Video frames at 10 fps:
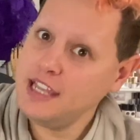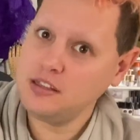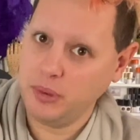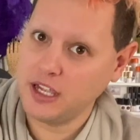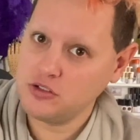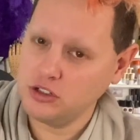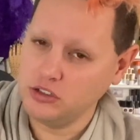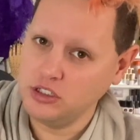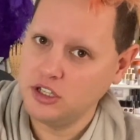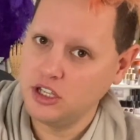a
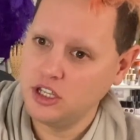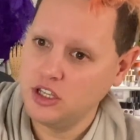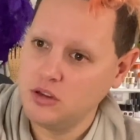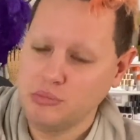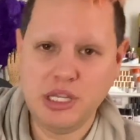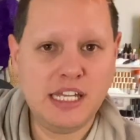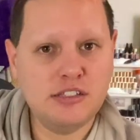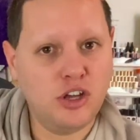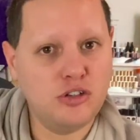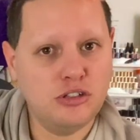patron, please
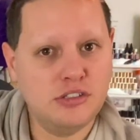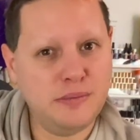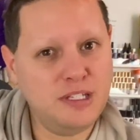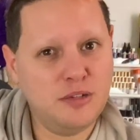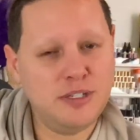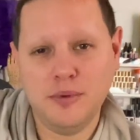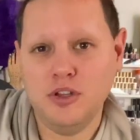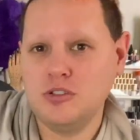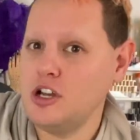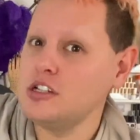go to
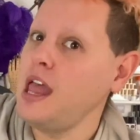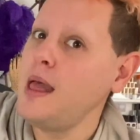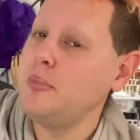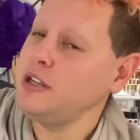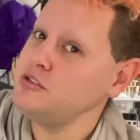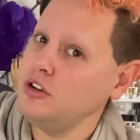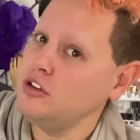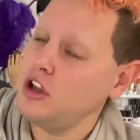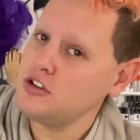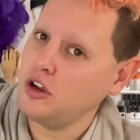
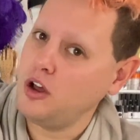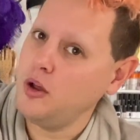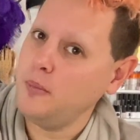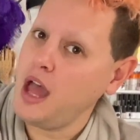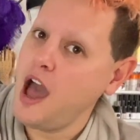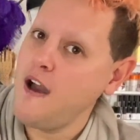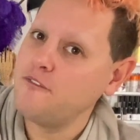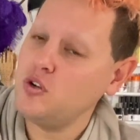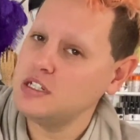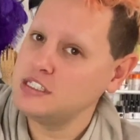
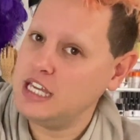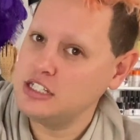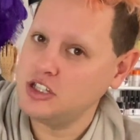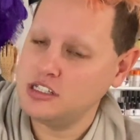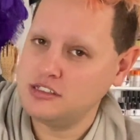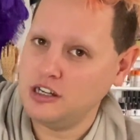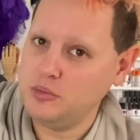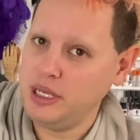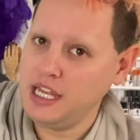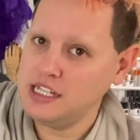
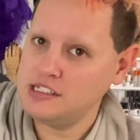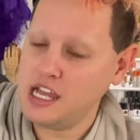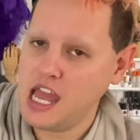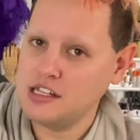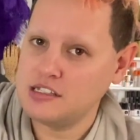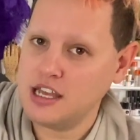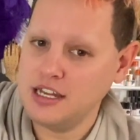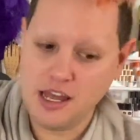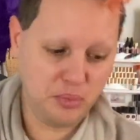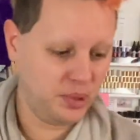www.patreon.com/StyledbyEsther and sign
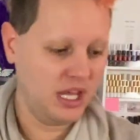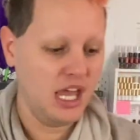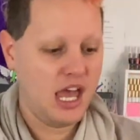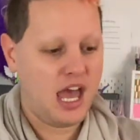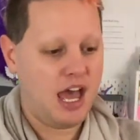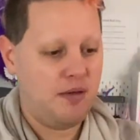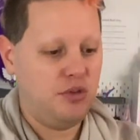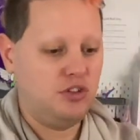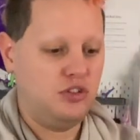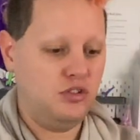up
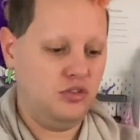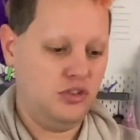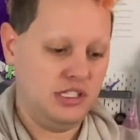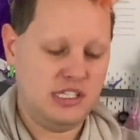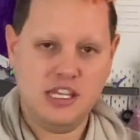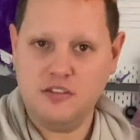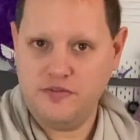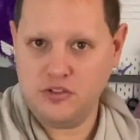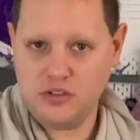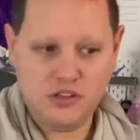to see the
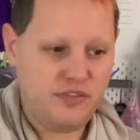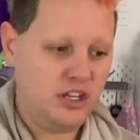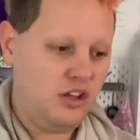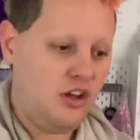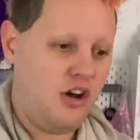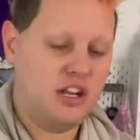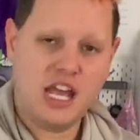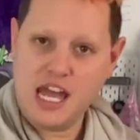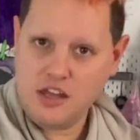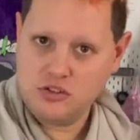full video on
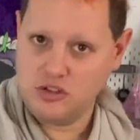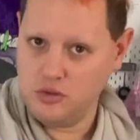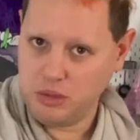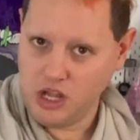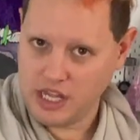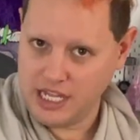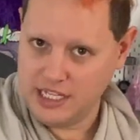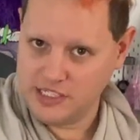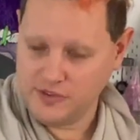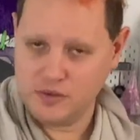how to block a
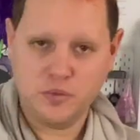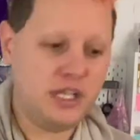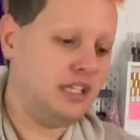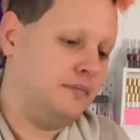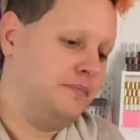lace front wig.